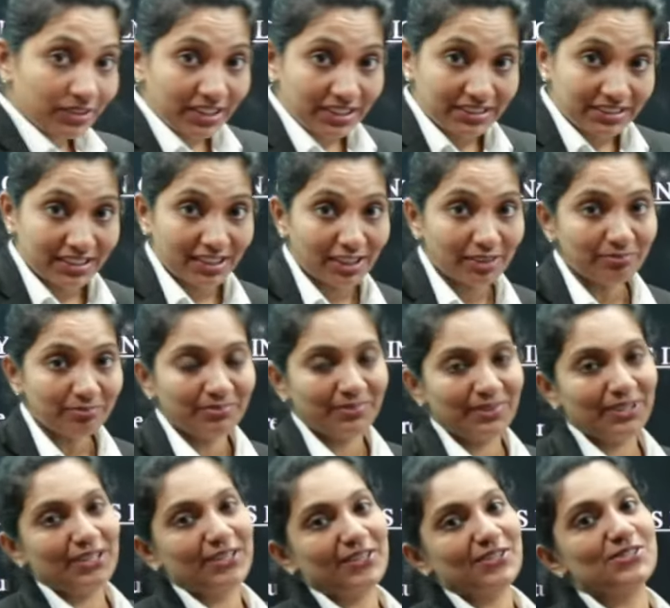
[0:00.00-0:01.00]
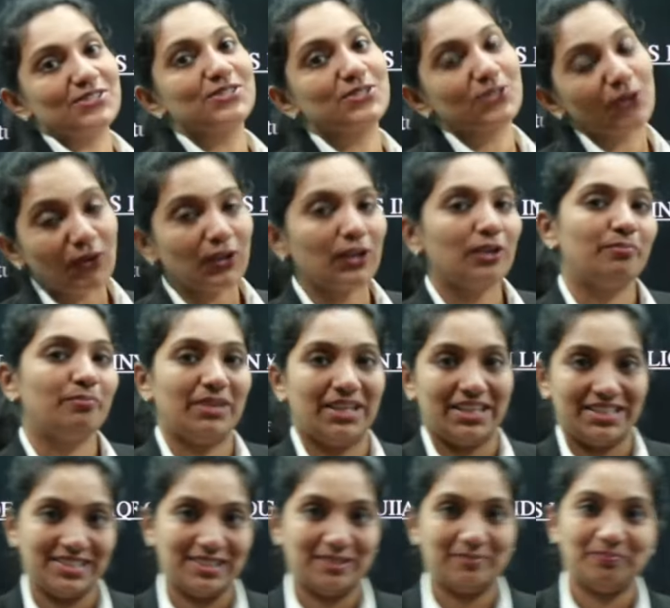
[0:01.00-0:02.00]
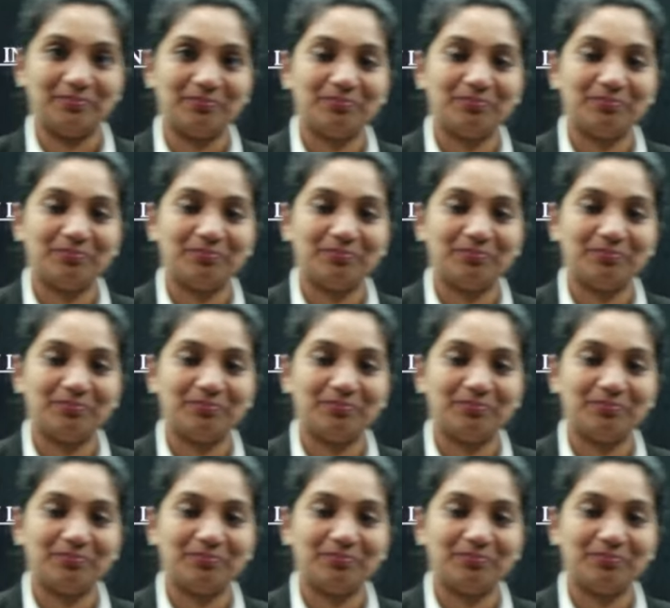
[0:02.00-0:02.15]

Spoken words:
the term solubility.